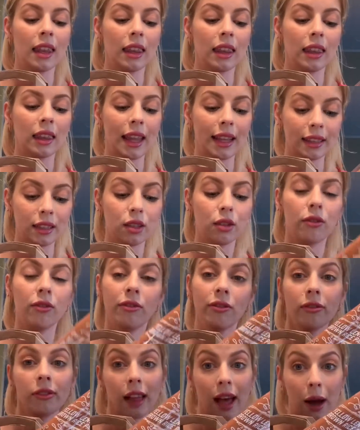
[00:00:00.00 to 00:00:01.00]
lentil
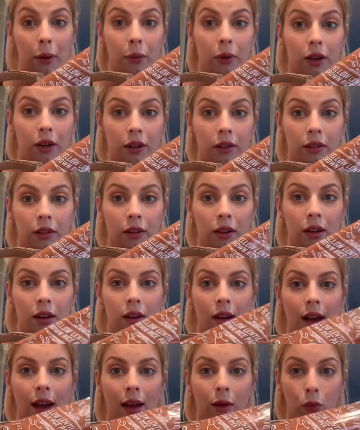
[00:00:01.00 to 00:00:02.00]
flour
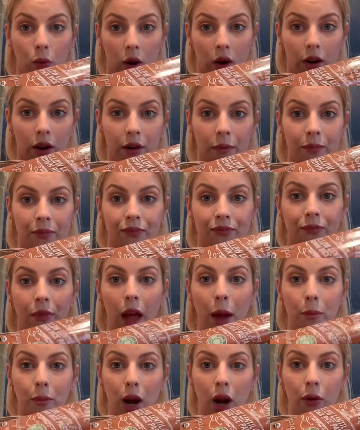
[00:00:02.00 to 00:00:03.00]
and water,
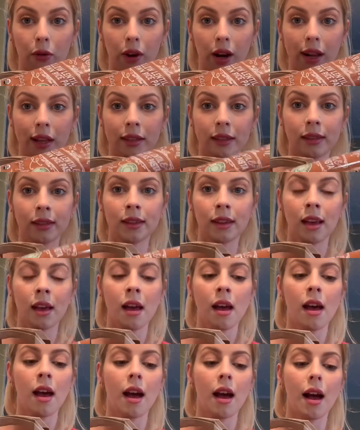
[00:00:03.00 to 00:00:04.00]
not brown rice.
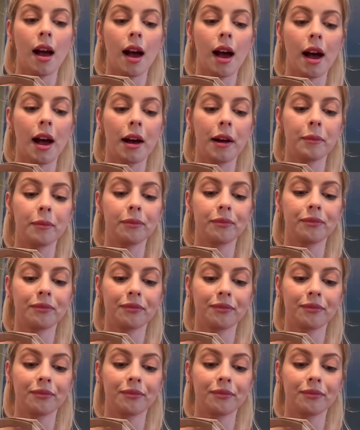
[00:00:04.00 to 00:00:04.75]
Um,